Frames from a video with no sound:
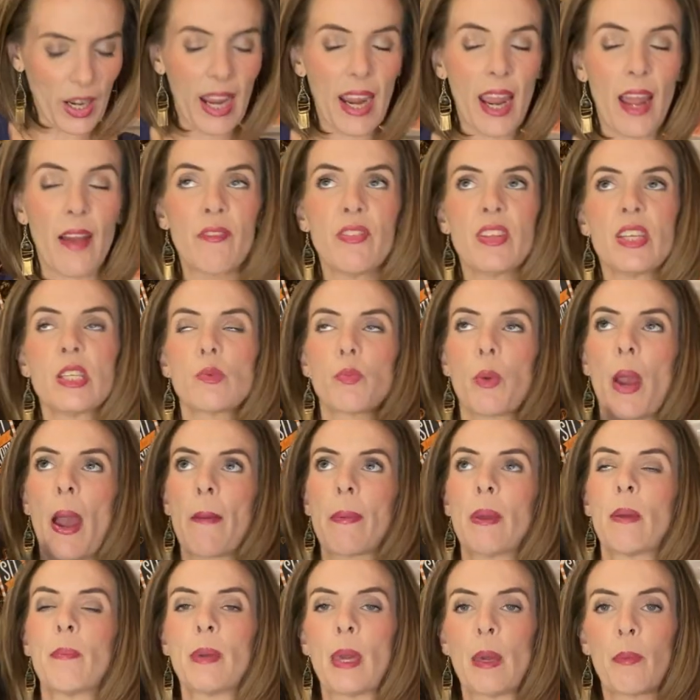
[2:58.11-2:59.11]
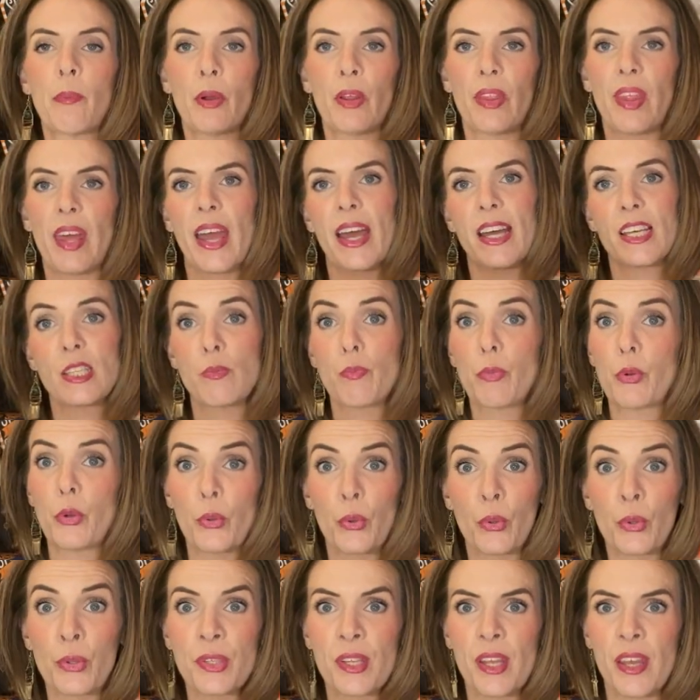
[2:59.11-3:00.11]
I have this wrapping paper that has
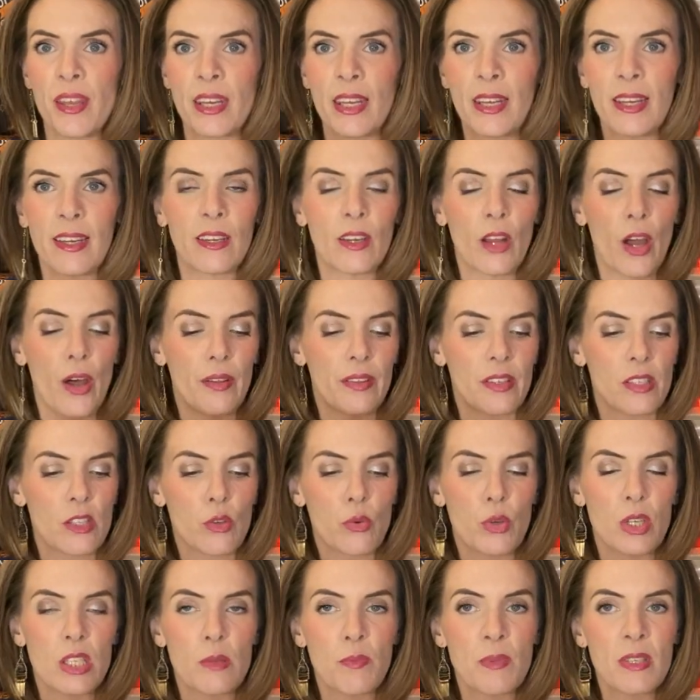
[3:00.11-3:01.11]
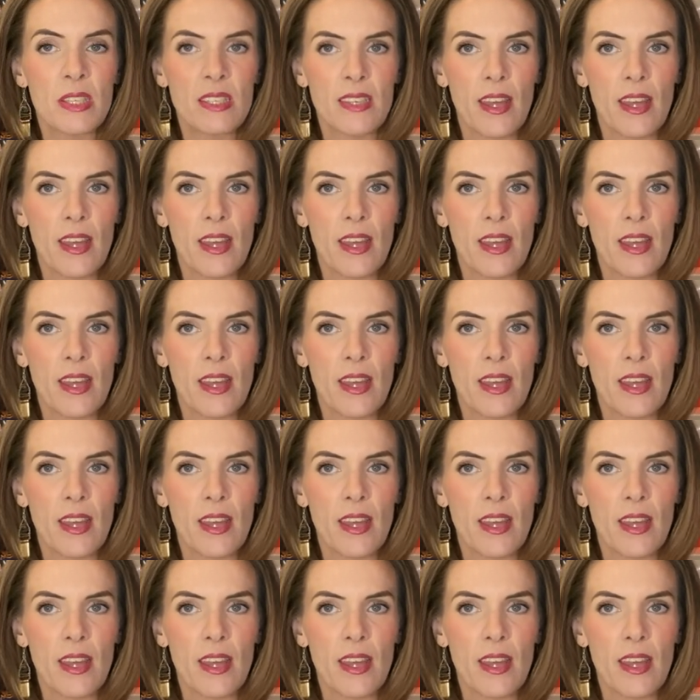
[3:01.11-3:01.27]
poodles on it and all this Christmas